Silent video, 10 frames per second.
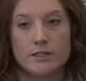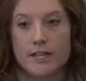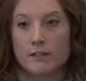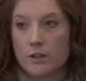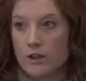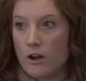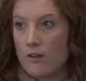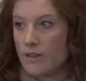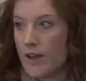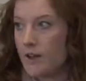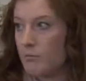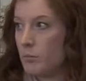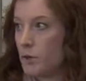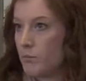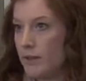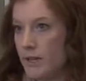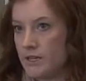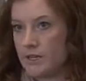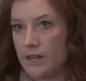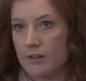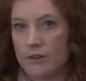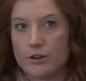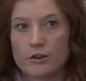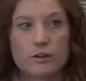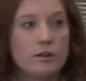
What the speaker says: take a look at all that and put a plan together